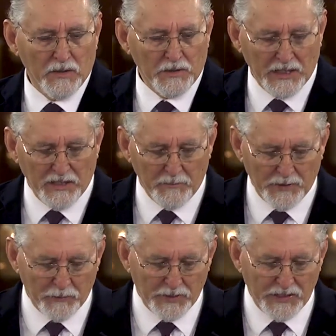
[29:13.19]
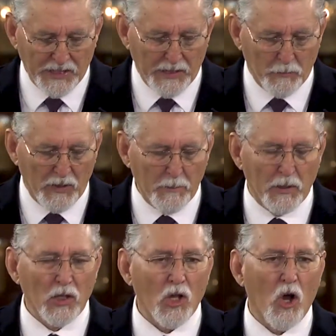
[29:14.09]
that have been redeemed. We
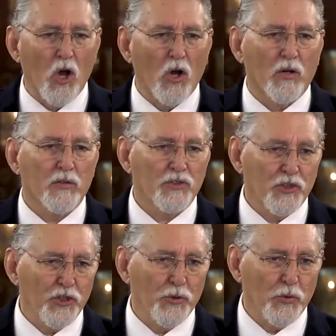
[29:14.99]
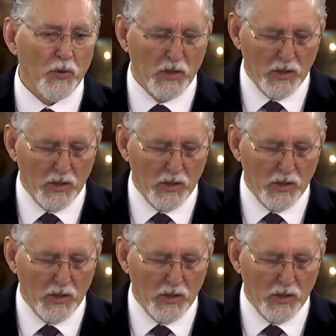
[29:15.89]
belong to